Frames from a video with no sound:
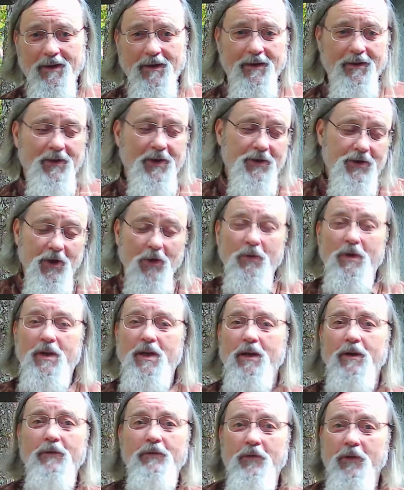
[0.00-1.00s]
there's no
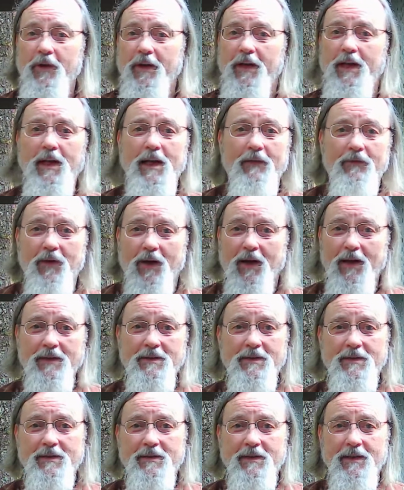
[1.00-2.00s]
guilt for any of
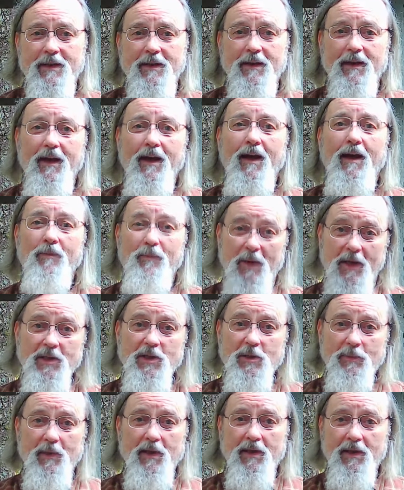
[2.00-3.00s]
us, and
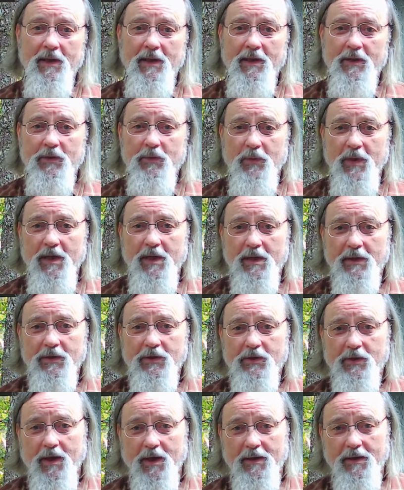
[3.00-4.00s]
Benjamin is
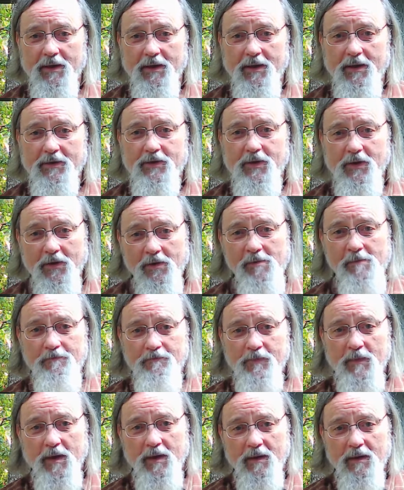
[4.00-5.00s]
reconstructed. And so
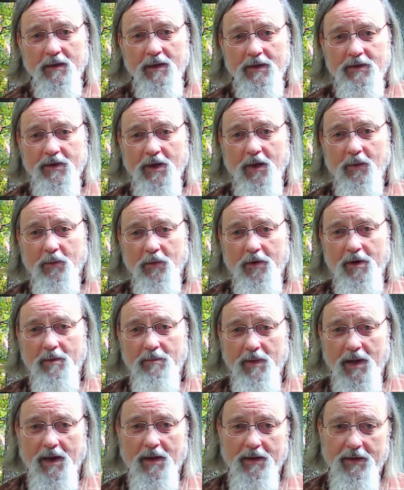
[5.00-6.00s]
let's not worry
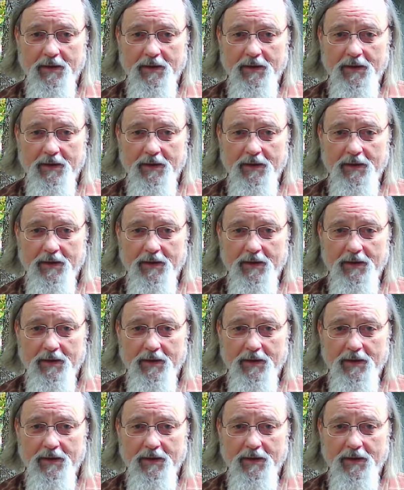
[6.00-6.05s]
about it.